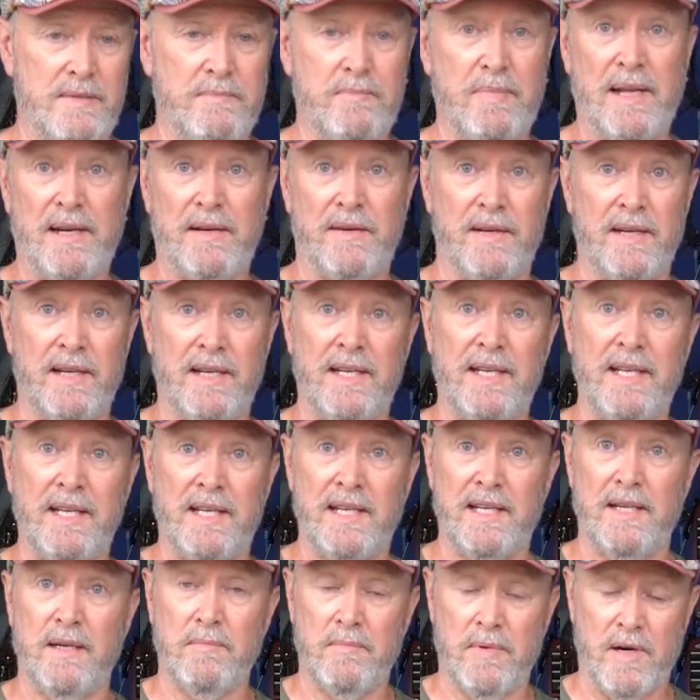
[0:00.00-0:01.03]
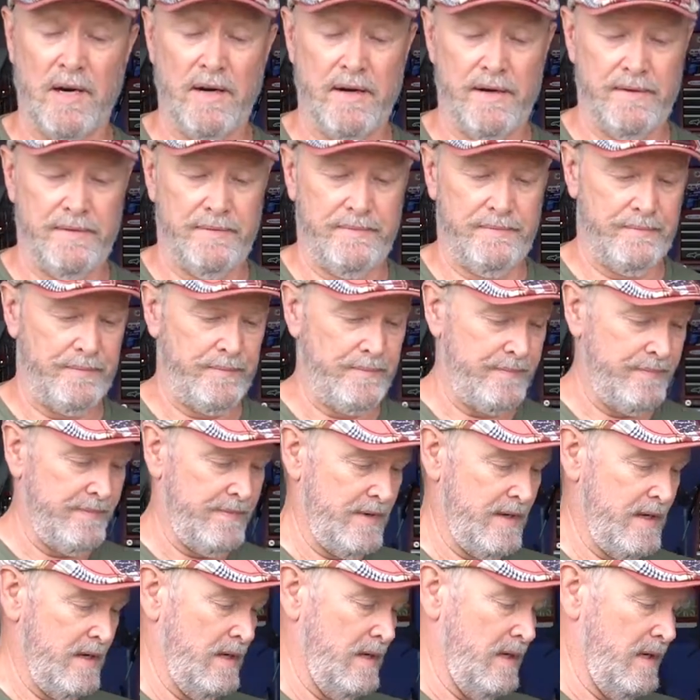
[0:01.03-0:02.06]
better than hitting the bar.
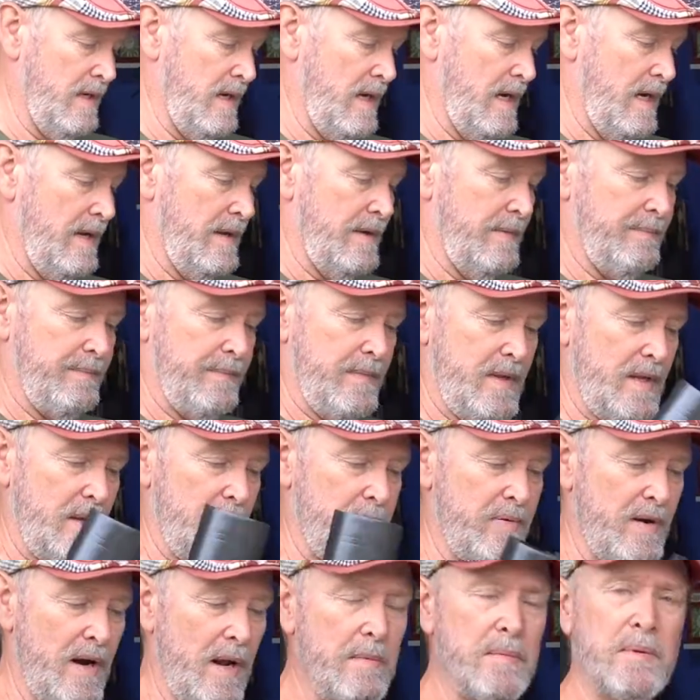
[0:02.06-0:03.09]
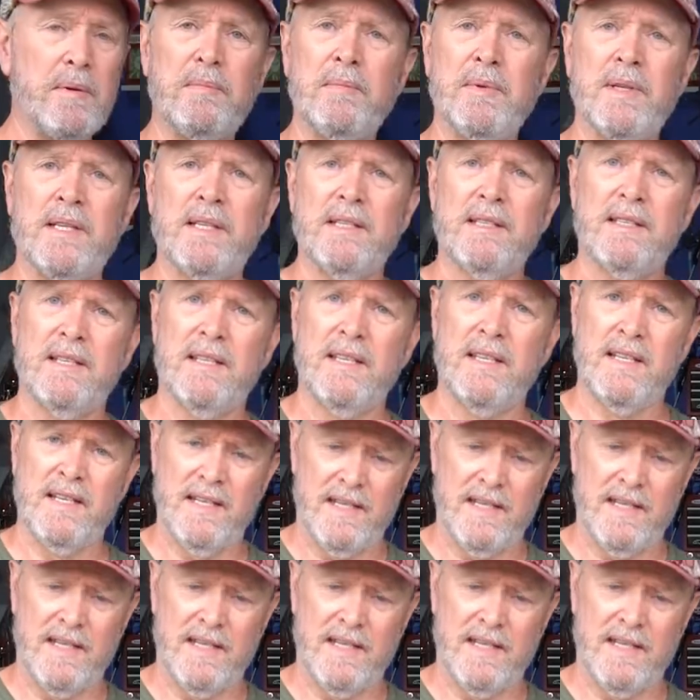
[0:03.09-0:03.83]
The problem is